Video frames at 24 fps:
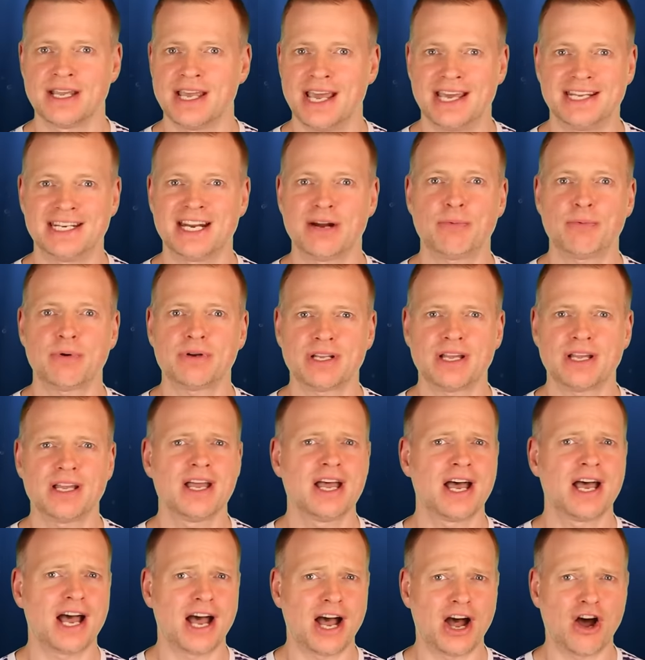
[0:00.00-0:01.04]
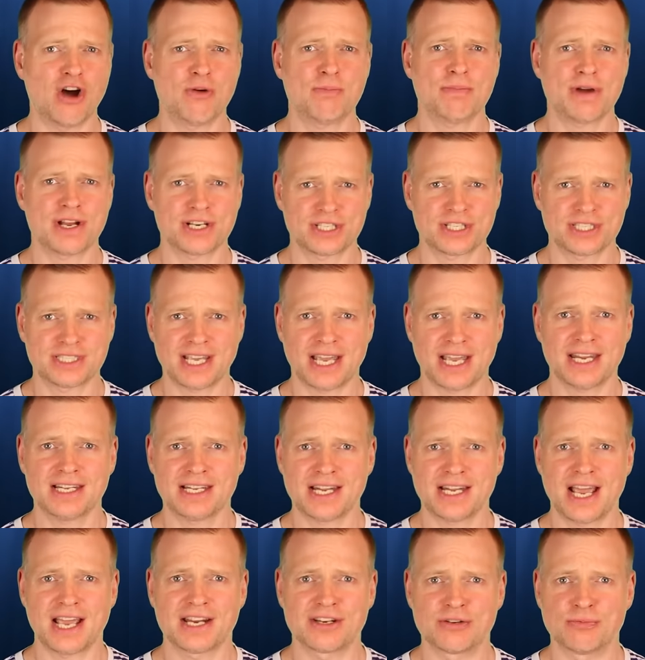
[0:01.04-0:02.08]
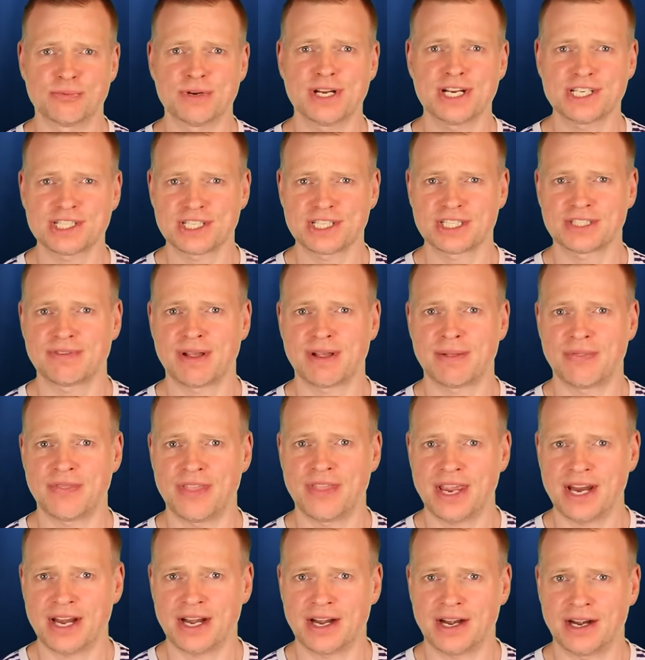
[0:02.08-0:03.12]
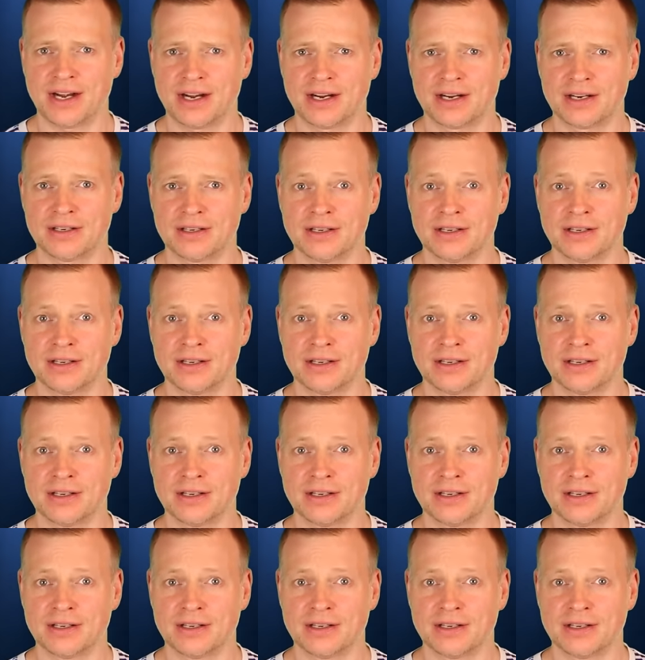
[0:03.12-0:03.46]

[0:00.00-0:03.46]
and I wonder how much sunlight reaches them there.